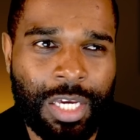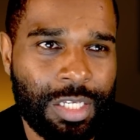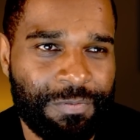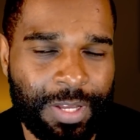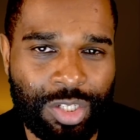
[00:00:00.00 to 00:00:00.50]

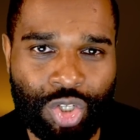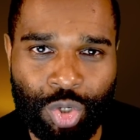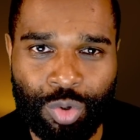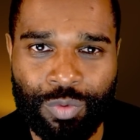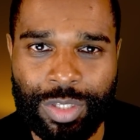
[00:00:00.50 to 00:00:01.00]
His
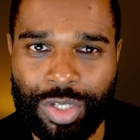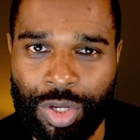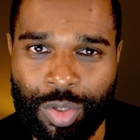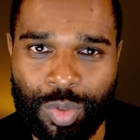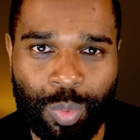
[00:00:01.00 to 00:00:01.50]
Venturi
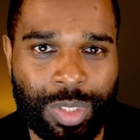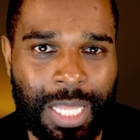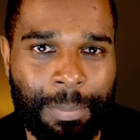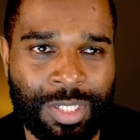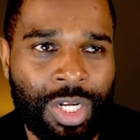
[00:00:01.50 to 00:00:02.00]
tunnels were
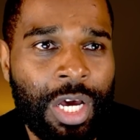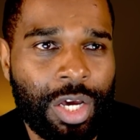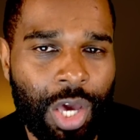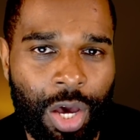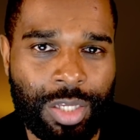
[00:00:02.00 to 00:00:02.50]
damaged,
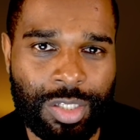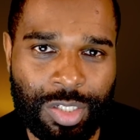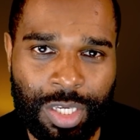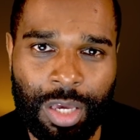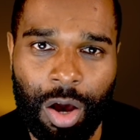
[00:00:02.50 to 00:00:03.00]

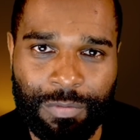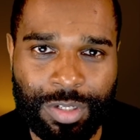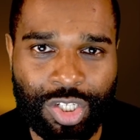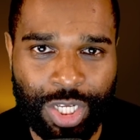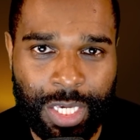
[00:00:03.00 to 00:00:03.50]
courtesy of a
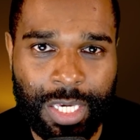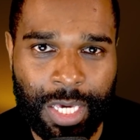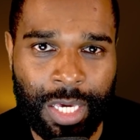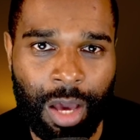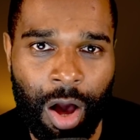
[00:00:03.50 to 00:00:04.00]

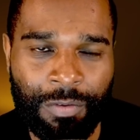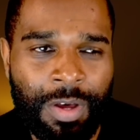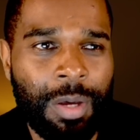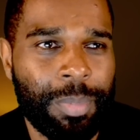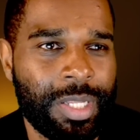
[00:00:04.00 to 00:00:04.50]
cheeky
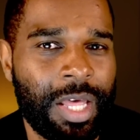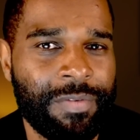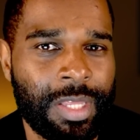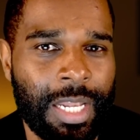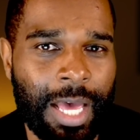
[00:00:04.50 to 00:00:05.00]
off. But
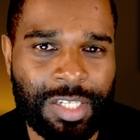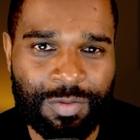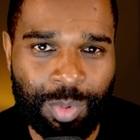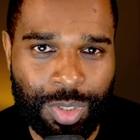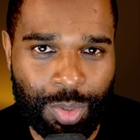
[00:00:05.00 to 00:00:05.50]
nevertheless,
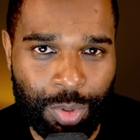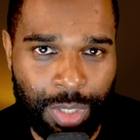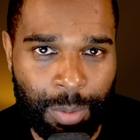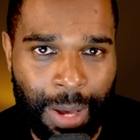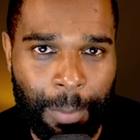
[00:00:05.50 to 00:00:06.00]
if we're
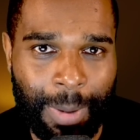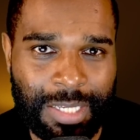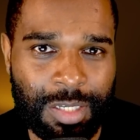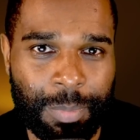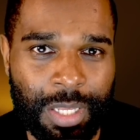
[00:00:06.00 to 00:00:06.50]
talking about
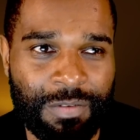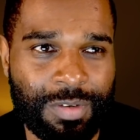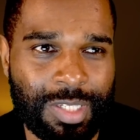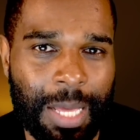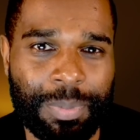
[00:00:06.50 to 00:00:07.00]
Maximilian
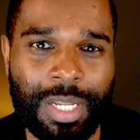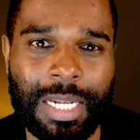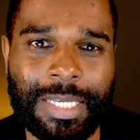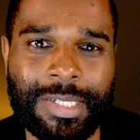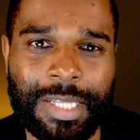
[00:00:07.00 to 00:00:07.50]
Verstappen, at
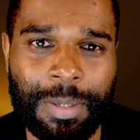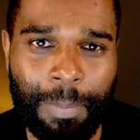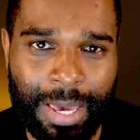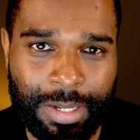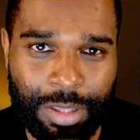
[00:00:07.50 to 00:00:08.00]
least he
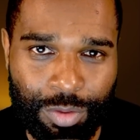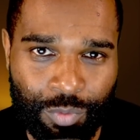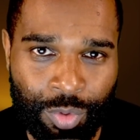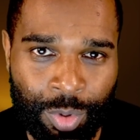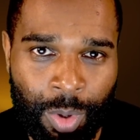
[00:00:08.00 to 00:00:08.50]
made it
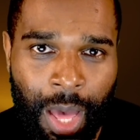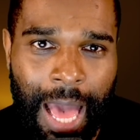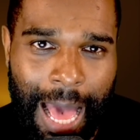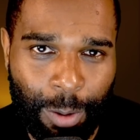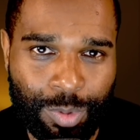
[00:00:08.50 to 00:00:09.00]
through
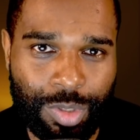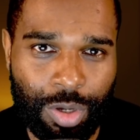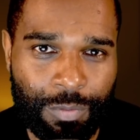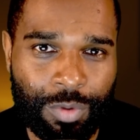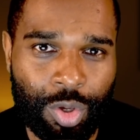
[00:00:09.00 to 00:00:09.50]
out
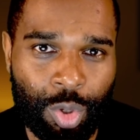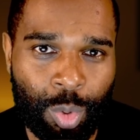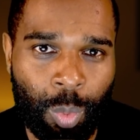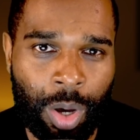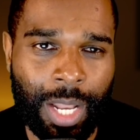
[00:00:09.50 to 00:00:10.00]
of
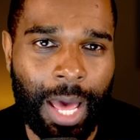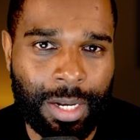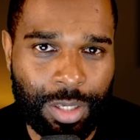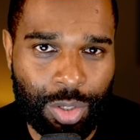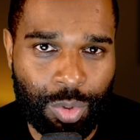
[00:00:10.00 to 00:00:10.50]
Q1
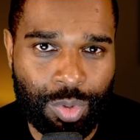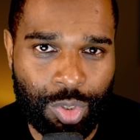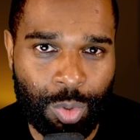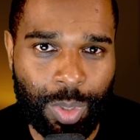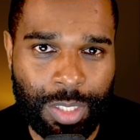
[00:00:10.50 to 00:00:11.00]
and
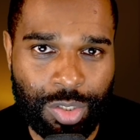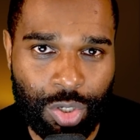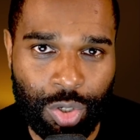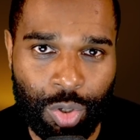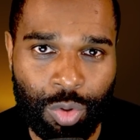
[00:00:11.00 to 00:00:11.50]
Q2 into
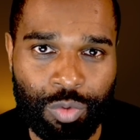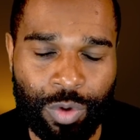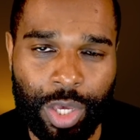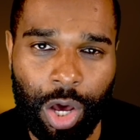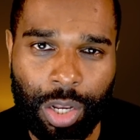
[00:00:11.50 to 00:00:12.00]

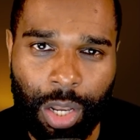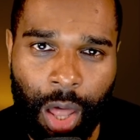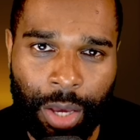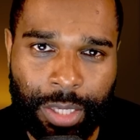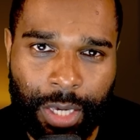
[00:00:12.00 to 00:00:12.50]
Q3,
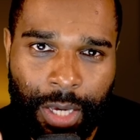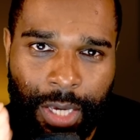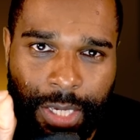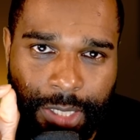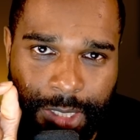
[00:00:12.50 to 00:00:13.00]
unlike
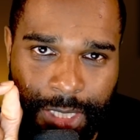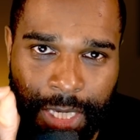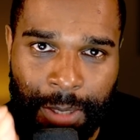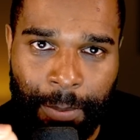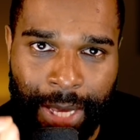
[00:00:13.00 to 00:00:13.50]
his
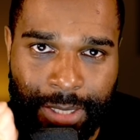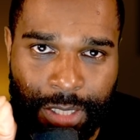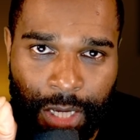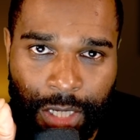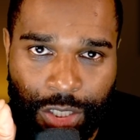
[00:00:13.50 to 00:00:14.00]

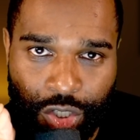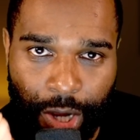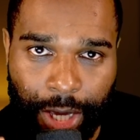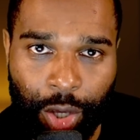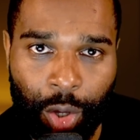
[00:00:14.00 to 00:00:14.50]
teammate
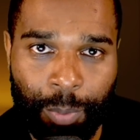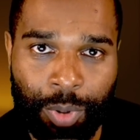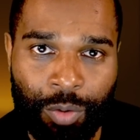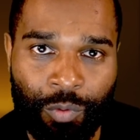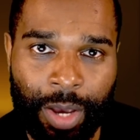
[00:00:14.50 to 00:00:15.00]
Checo
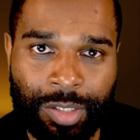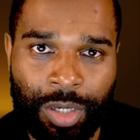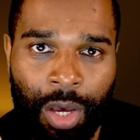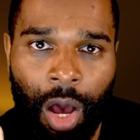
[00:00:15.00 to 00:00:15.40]
Perez.